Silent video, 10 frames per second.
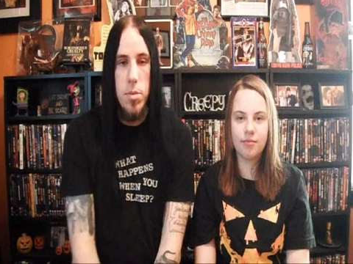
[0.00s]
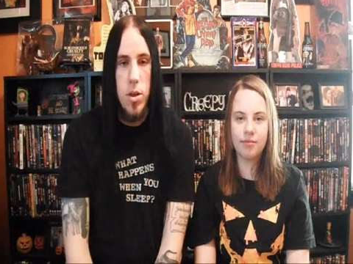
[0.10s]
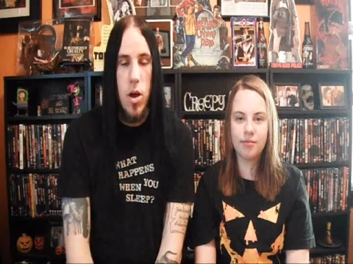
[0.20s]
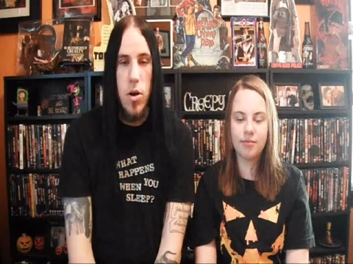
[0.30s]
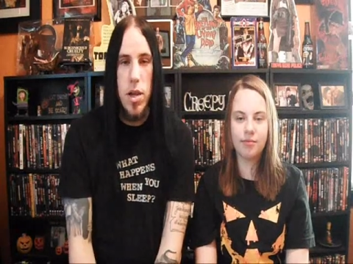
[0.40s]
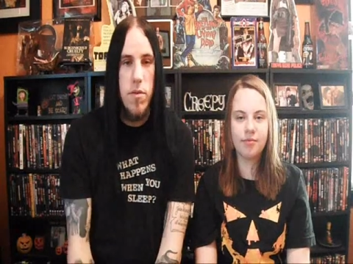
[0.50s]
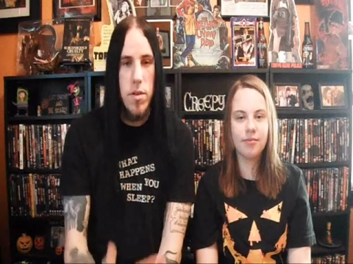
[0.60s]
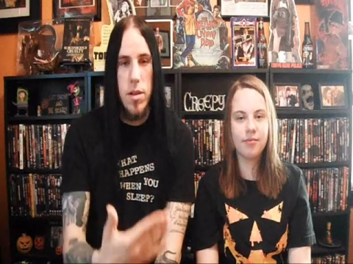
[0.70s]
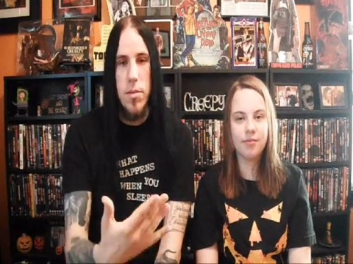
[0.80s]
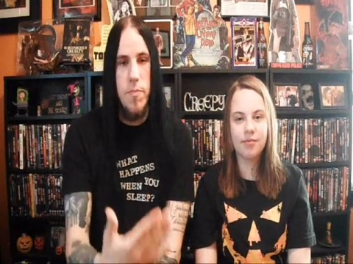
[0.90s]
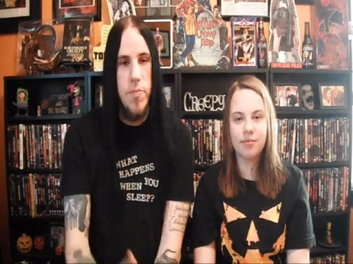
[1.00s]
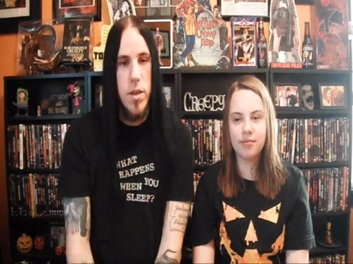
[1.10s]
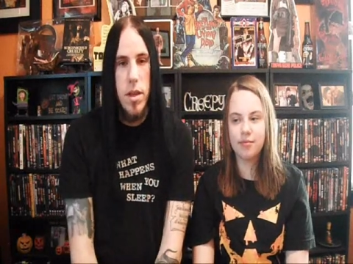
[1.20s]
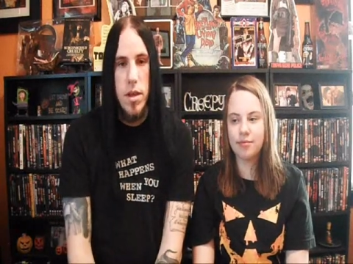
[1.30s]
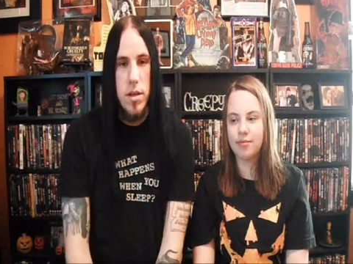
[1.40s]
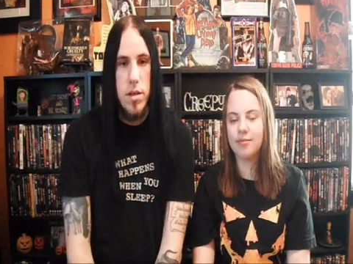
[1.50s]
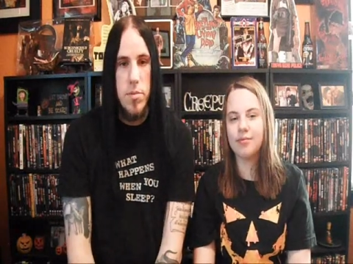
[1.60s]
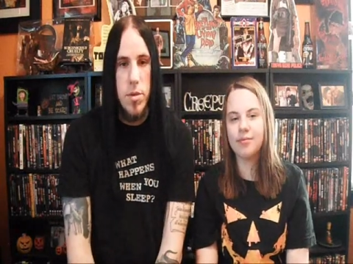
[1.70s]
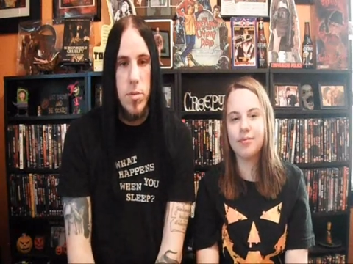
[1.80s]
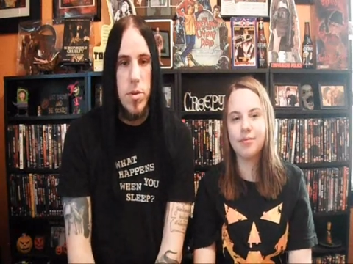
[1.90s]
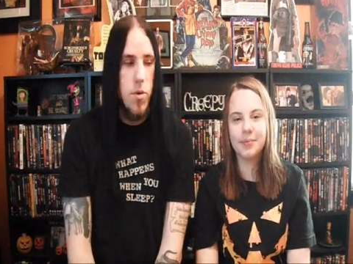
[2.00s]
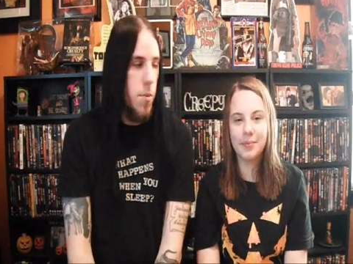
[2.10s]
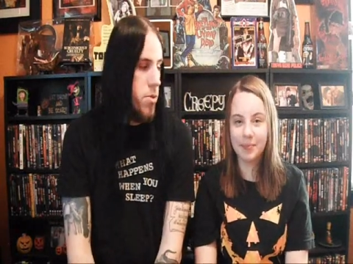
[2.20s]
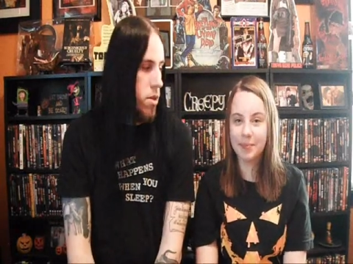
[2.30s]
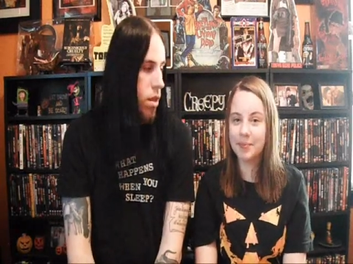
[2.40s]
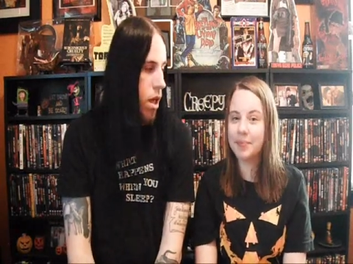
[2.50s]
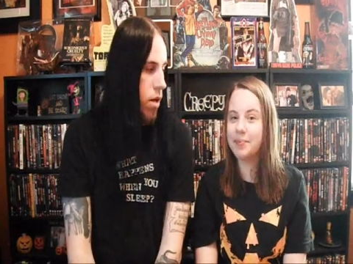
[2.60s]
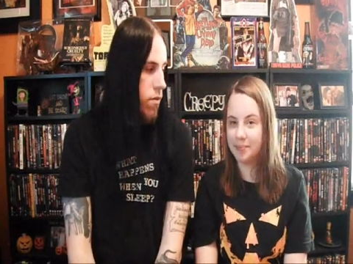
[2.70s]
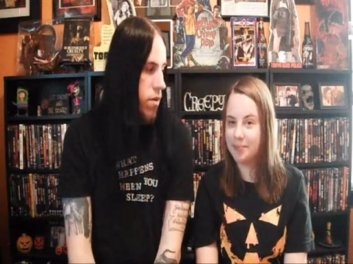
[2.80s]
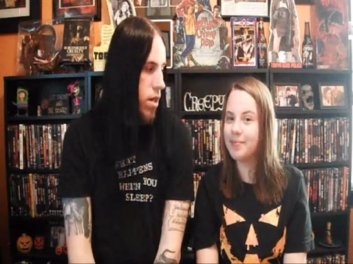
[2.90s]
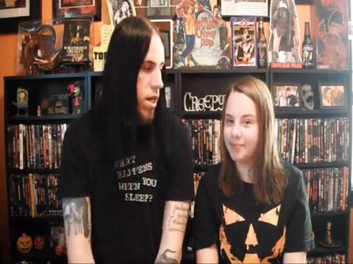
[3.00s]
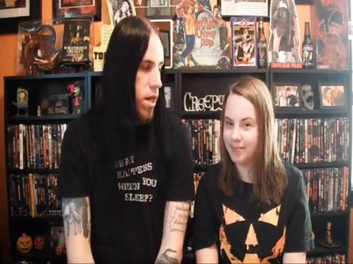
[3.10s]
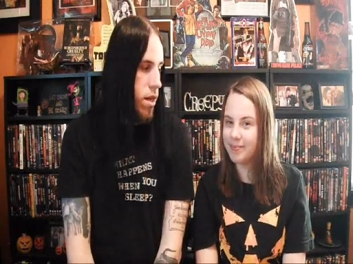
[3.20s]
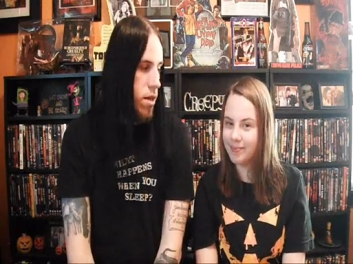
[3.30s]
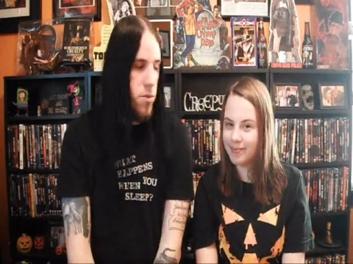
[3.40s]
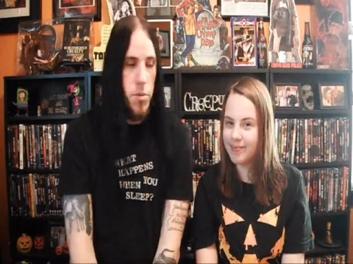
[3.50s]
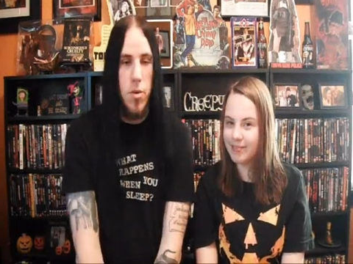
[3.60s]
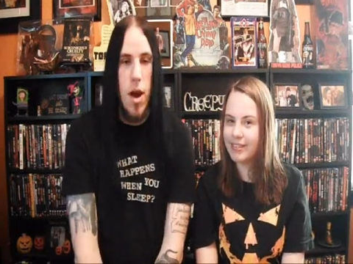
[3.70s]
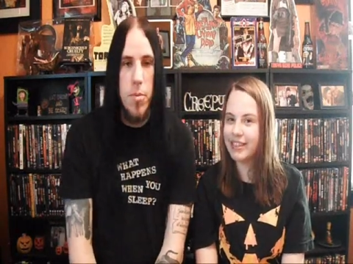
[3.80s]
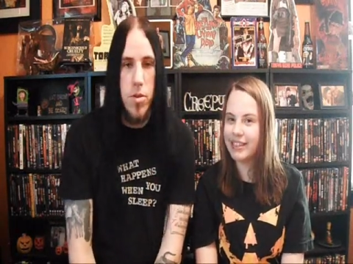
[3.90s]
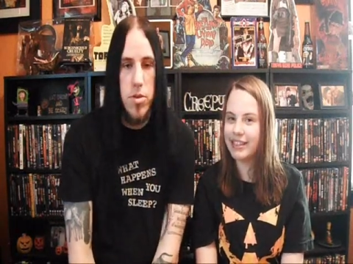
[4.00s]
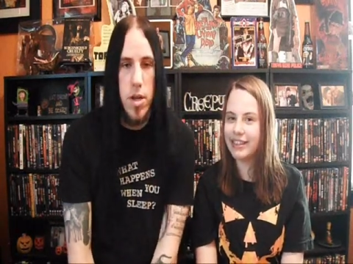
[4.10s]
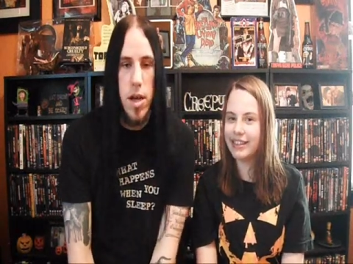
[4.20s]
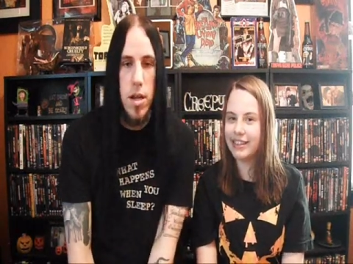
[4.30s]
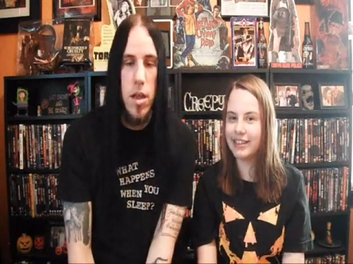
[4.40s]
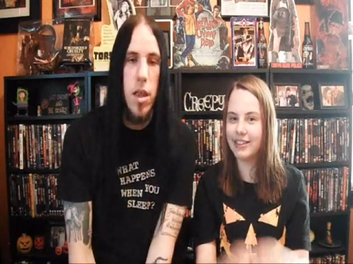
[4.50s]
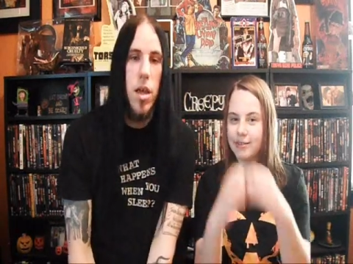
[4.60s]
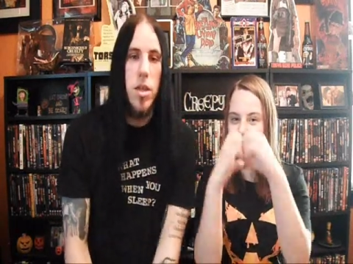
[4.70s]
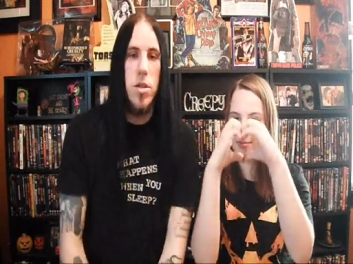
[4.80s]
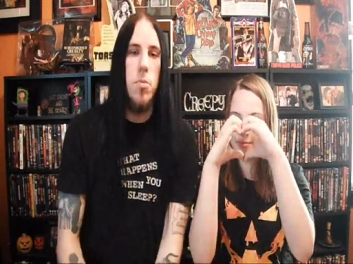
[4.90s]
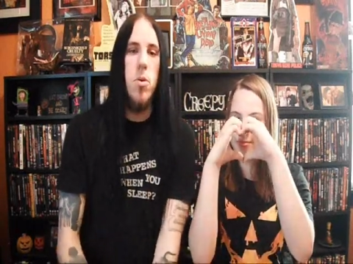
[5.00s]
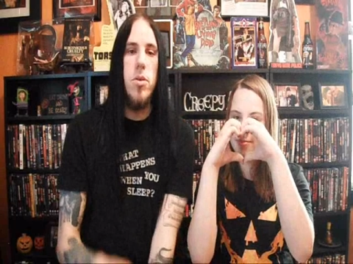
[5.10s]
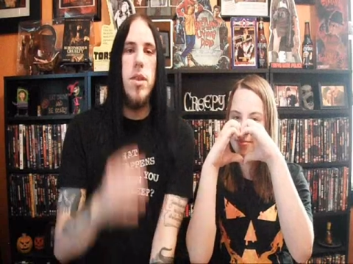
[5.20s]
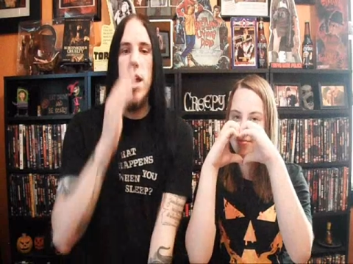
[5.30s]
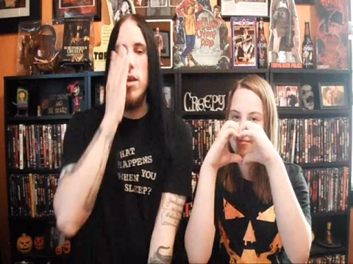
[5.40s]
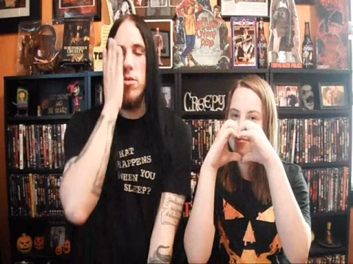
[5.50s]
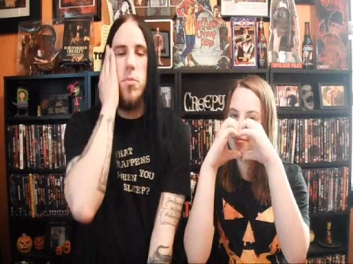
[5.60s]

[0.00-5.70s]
Speaker 1: below, and give her some some subscription love, and uh, subscribe to her channel, support that.